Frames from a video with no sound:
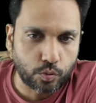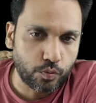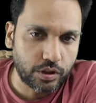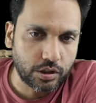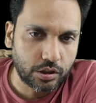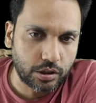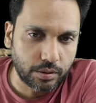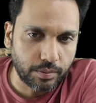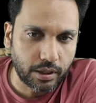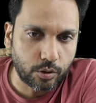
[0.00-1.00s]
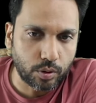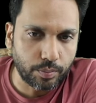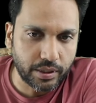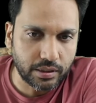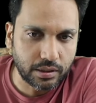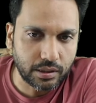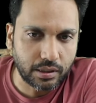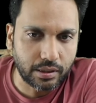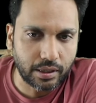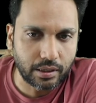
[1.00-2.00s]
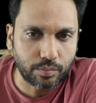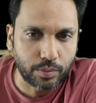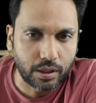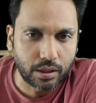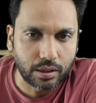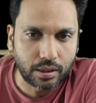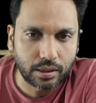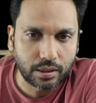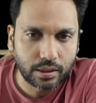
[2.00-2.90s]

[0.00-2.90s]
is similar to a benzene ring, but